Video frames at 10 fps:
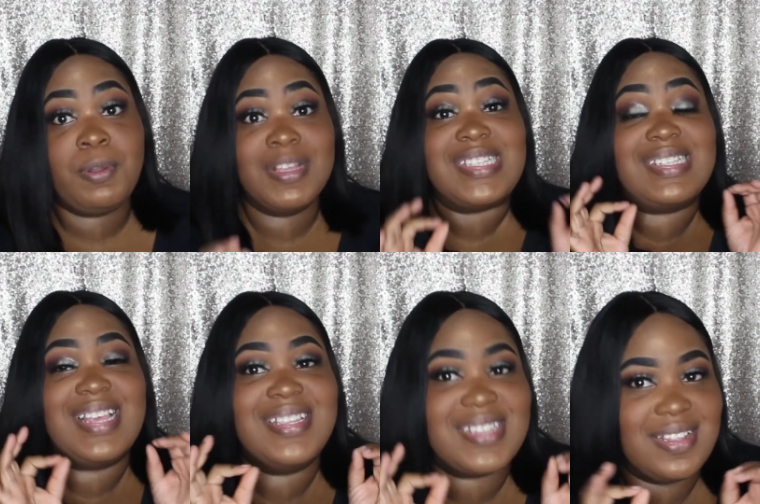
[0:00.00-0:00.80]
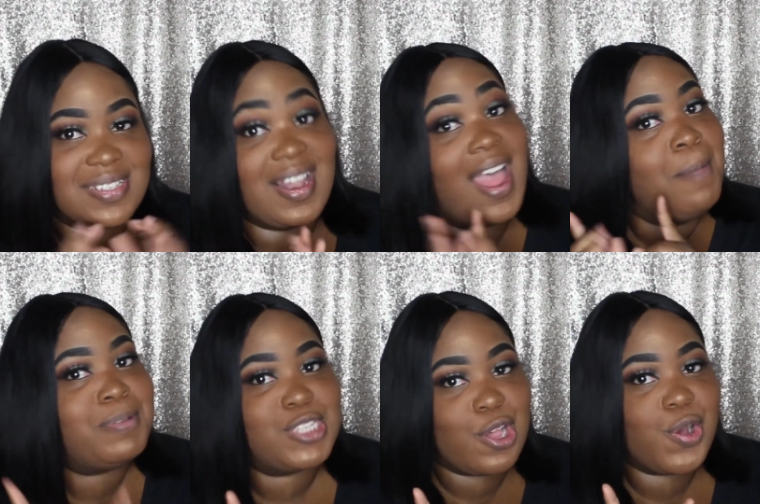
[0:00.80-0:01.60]
Seasons, not
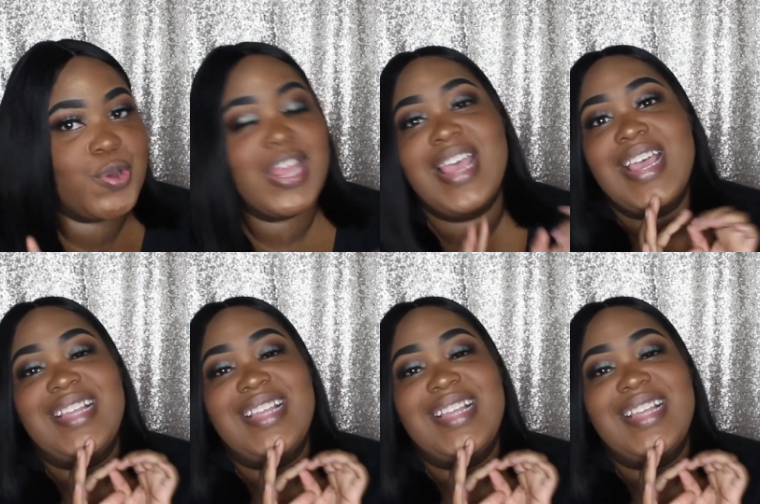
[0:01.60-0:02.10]
episode.